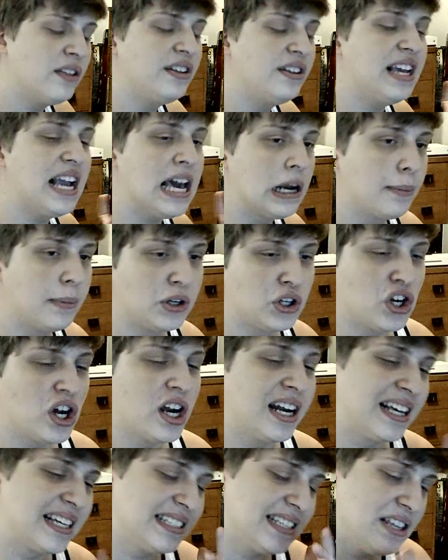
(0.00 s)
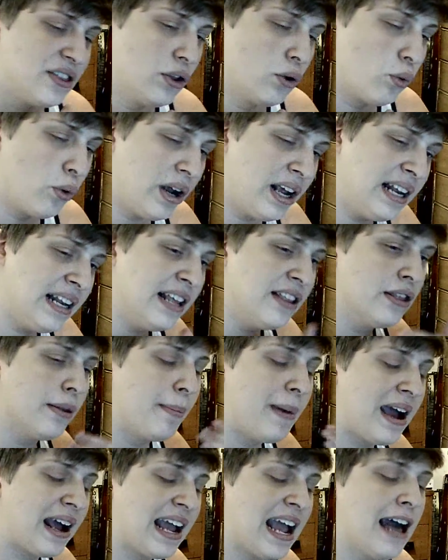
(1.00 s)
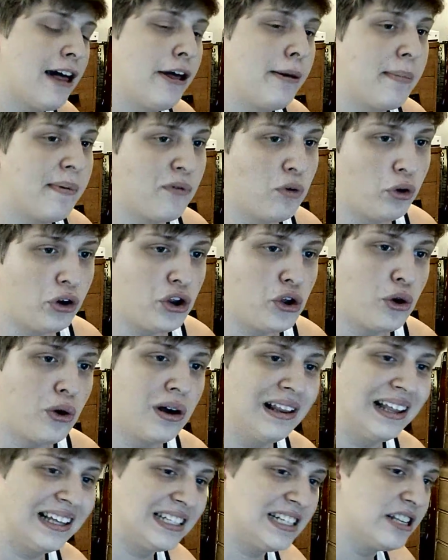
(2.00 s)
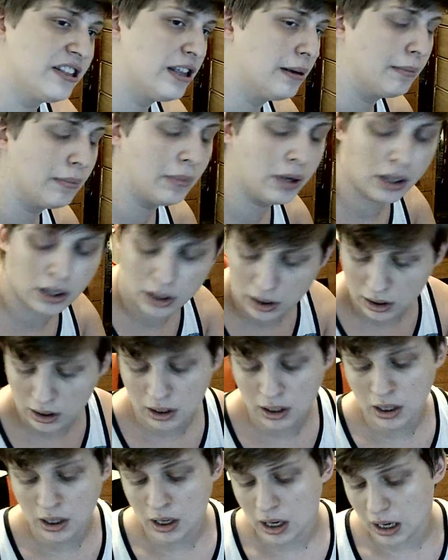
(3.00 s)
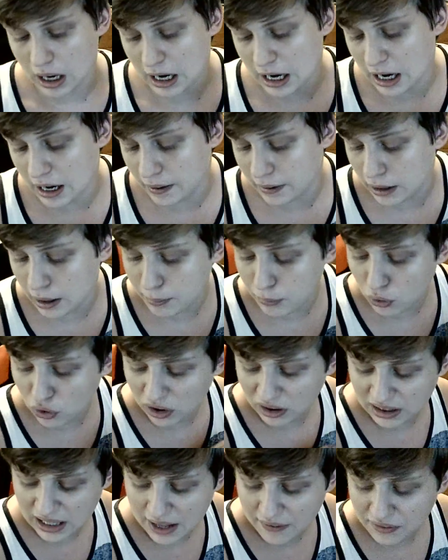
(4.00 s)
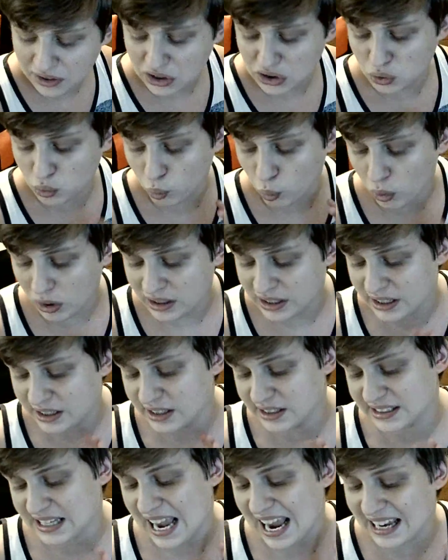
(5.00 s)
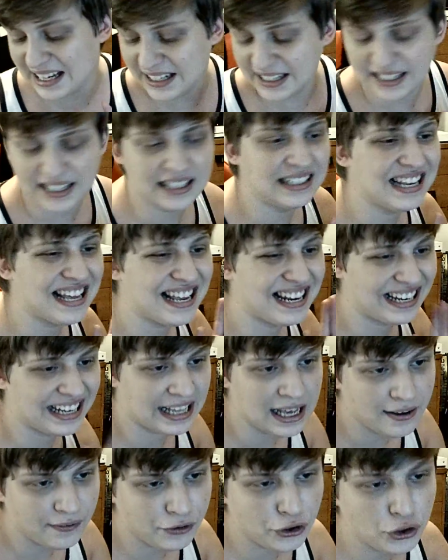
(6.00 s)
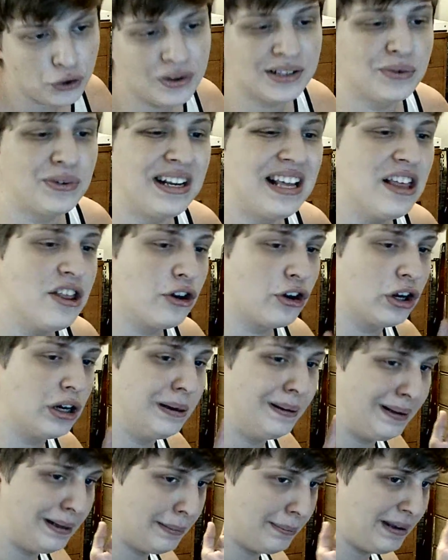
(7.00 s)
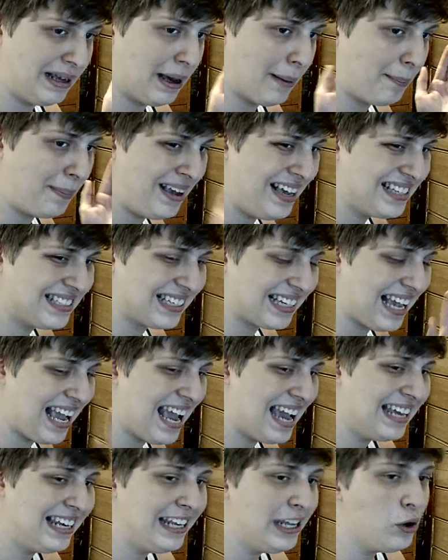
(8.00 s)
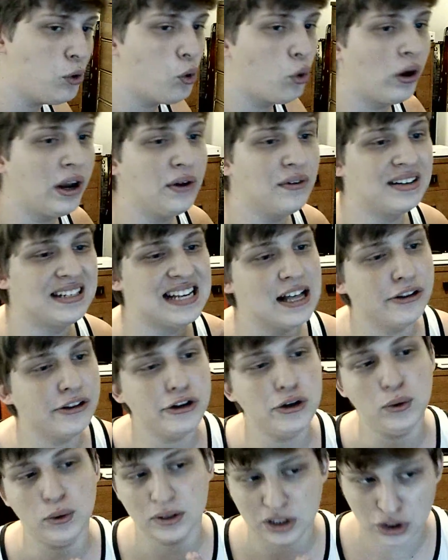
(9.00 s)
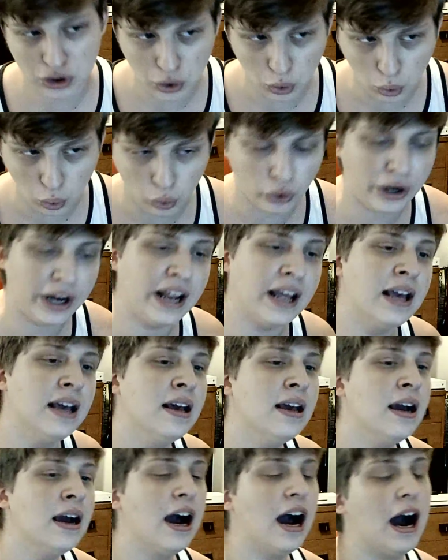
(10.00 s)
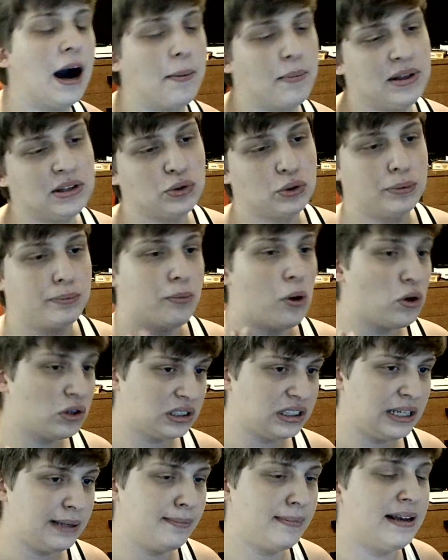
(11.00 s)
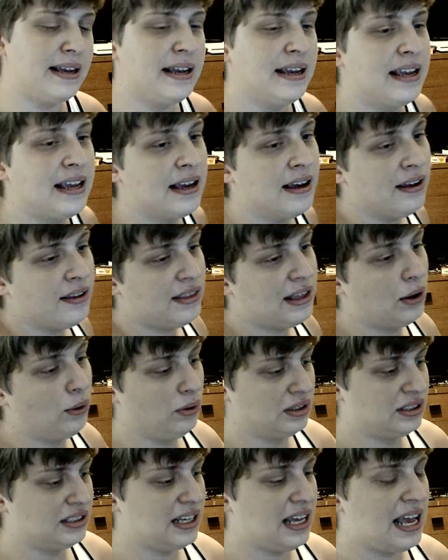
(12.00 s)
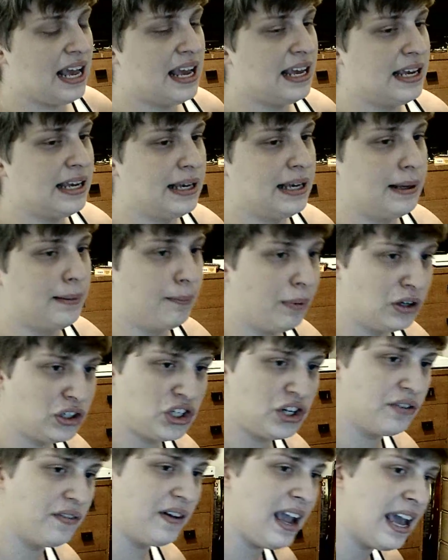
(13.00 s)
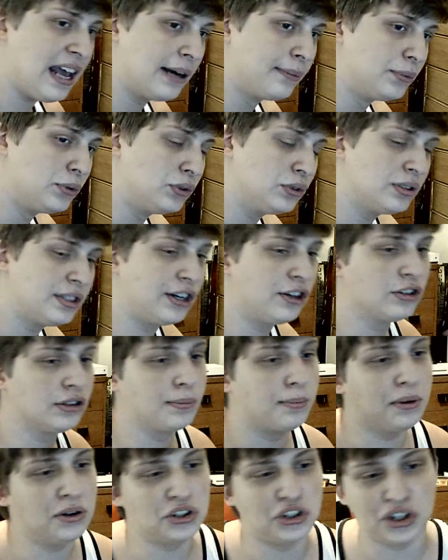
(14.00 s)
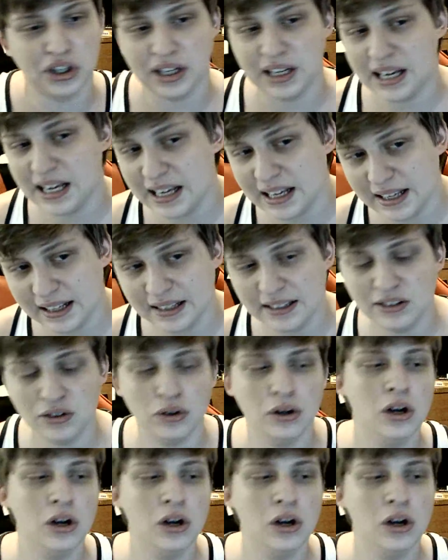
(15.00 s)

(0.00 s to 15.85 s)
the animatronics in the rain in the back alley before you collected them. Number 11 is what does Candy Cadet give you? This would either going to be a piece of candy, or he would tell you a story. This would mostly be, there was a bunch of animals, there was a bunch of kids,